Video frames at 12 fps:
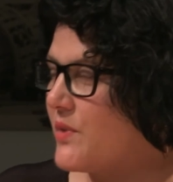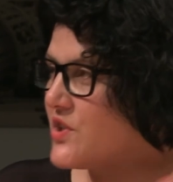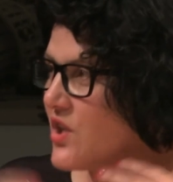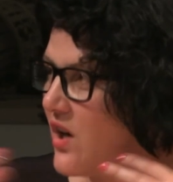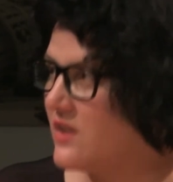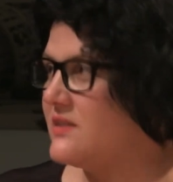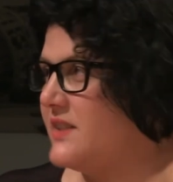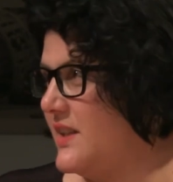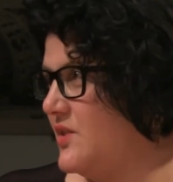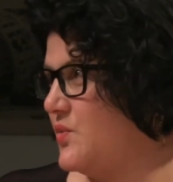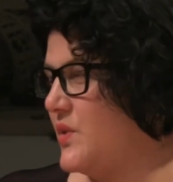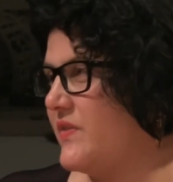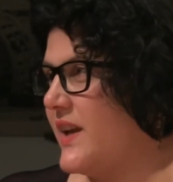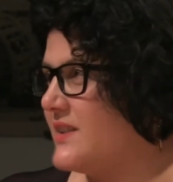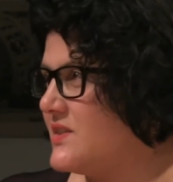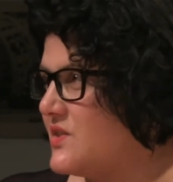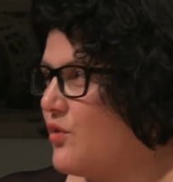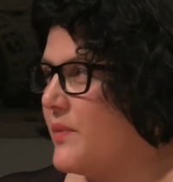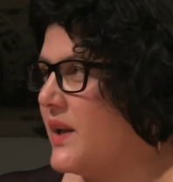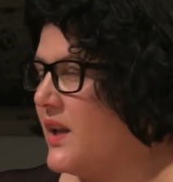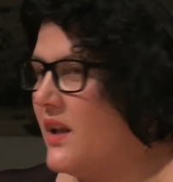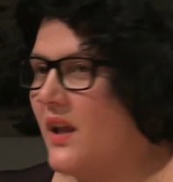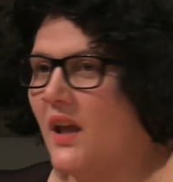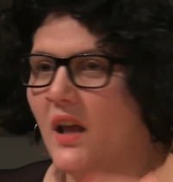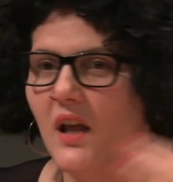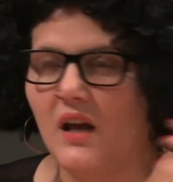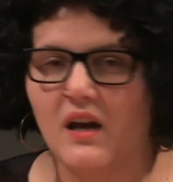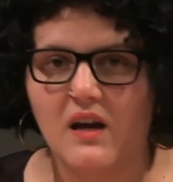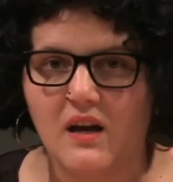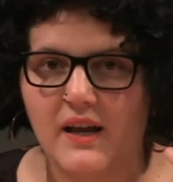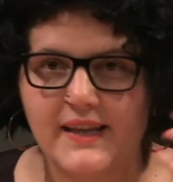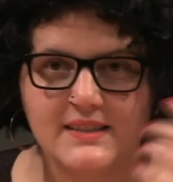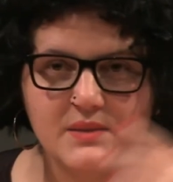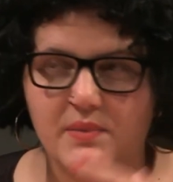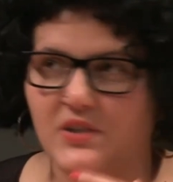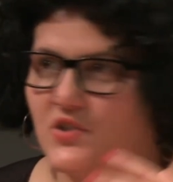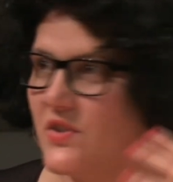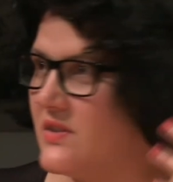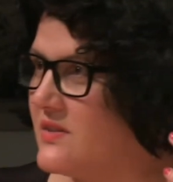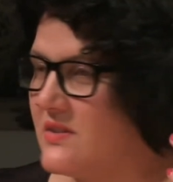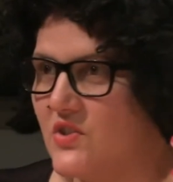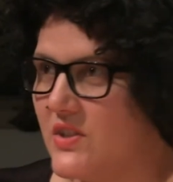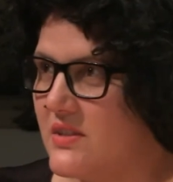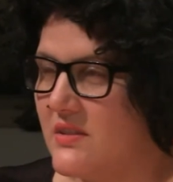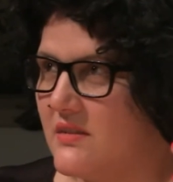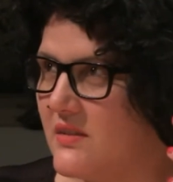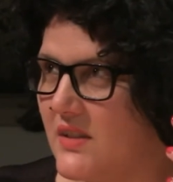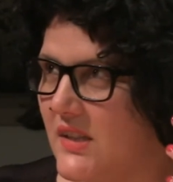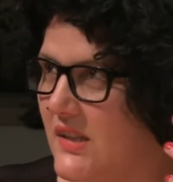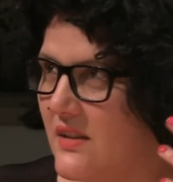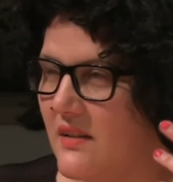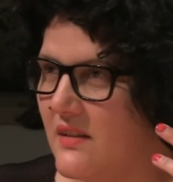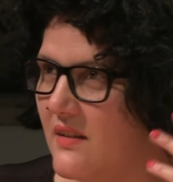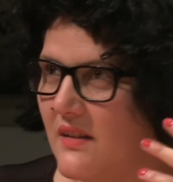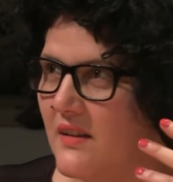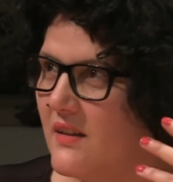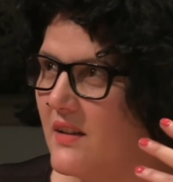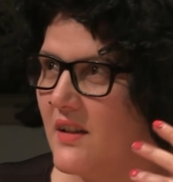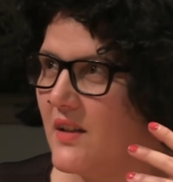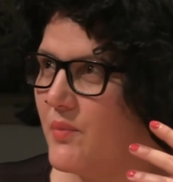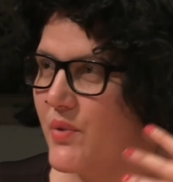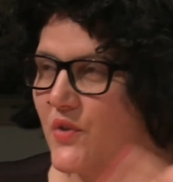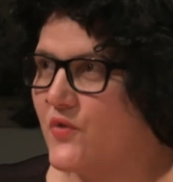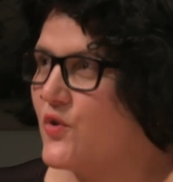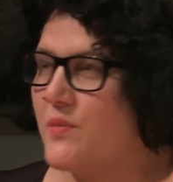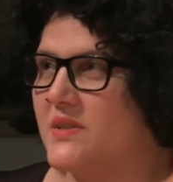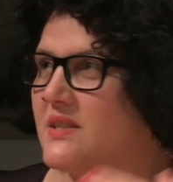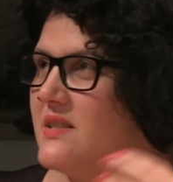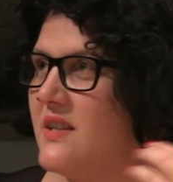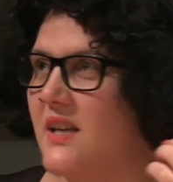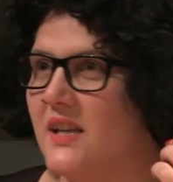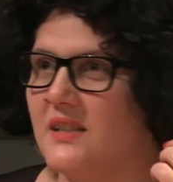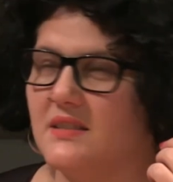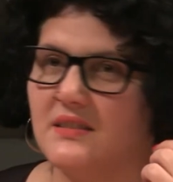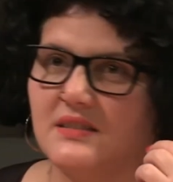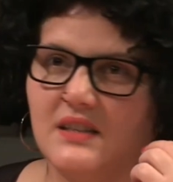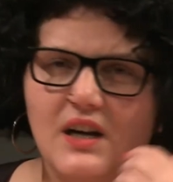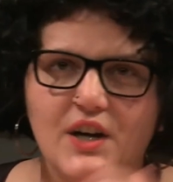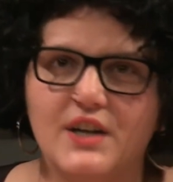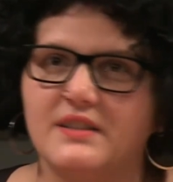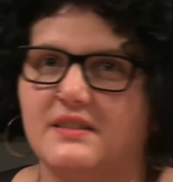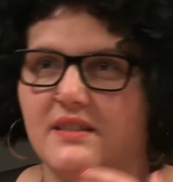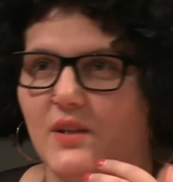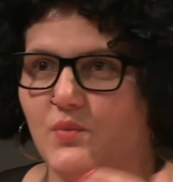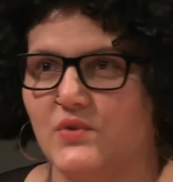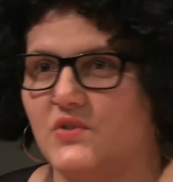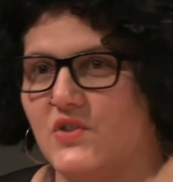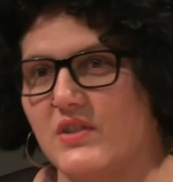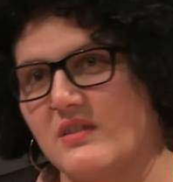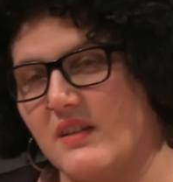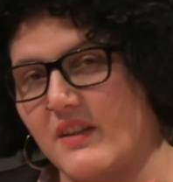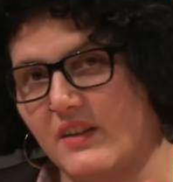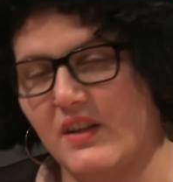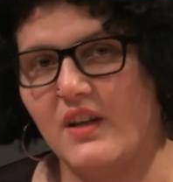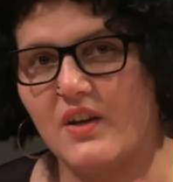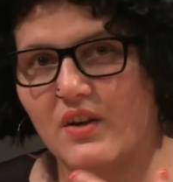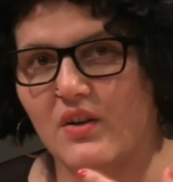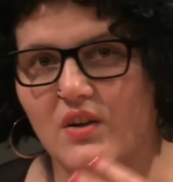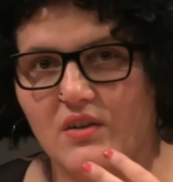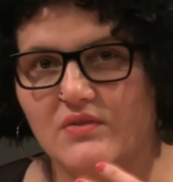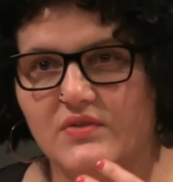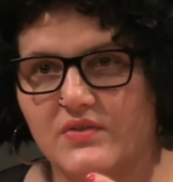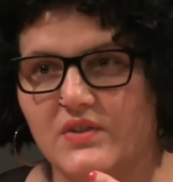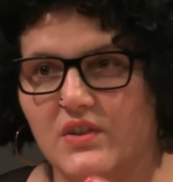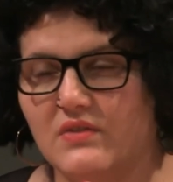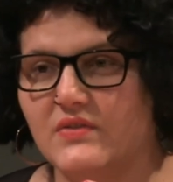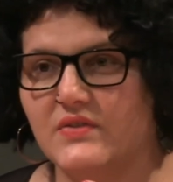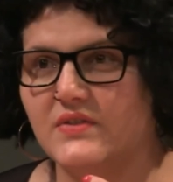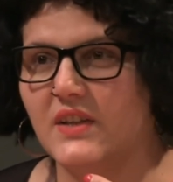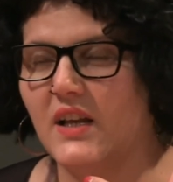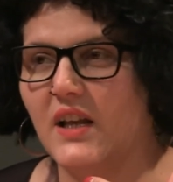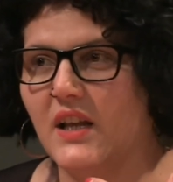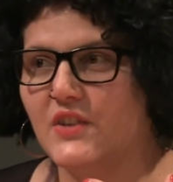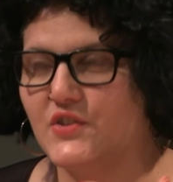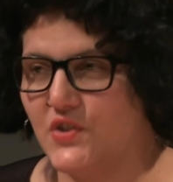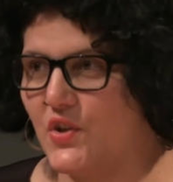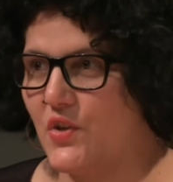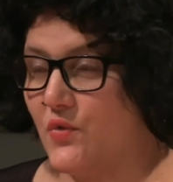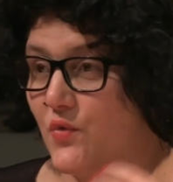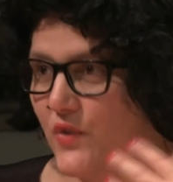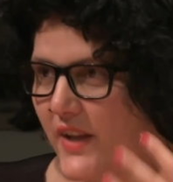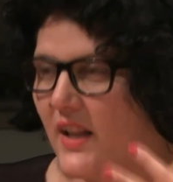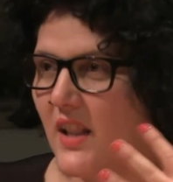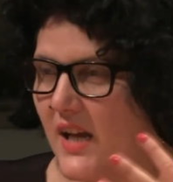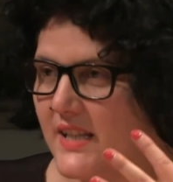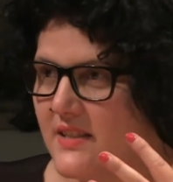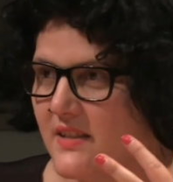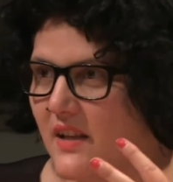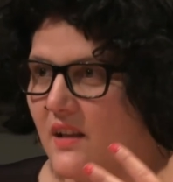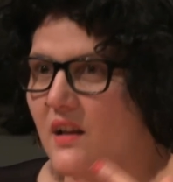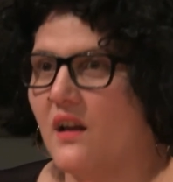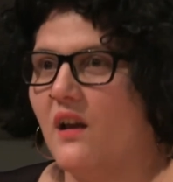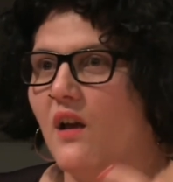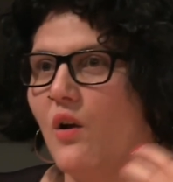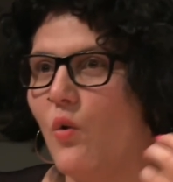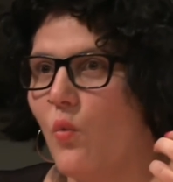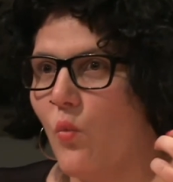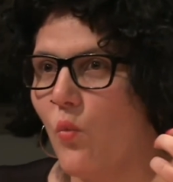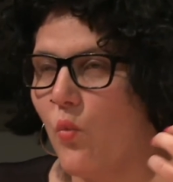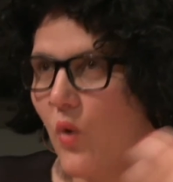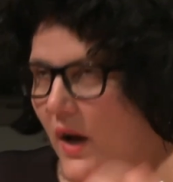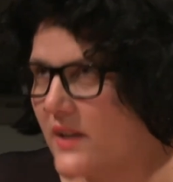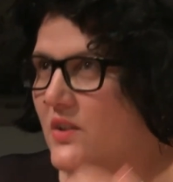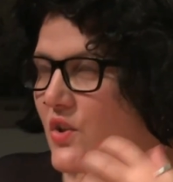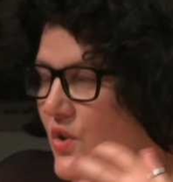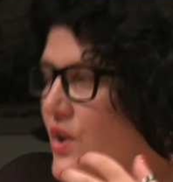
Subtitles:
content. We've had so many exhibitions, just performances, arts. It was just a year of sort of realizing what could